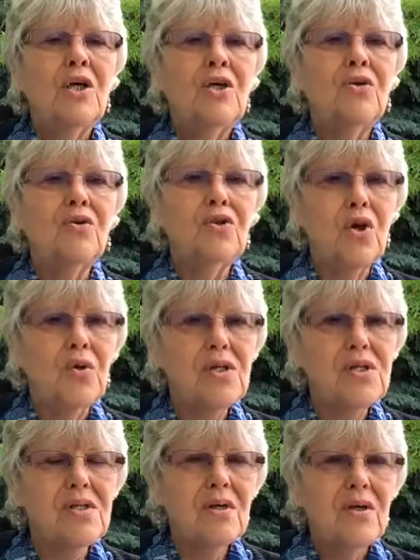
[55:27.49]
you'll
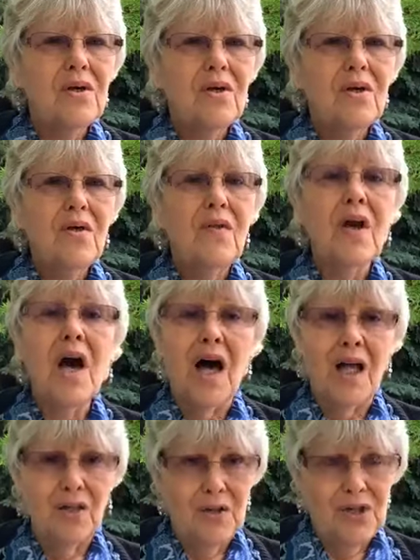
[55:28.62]
notice the
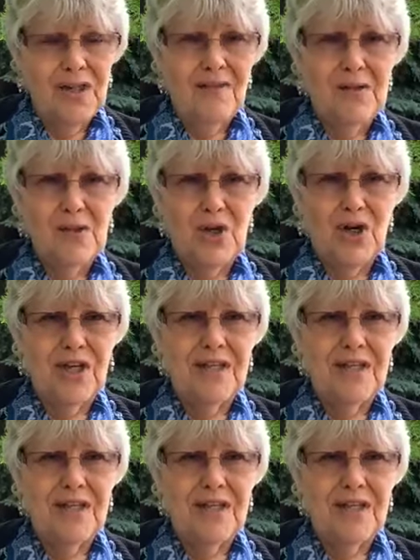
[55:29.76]
colors in this garden.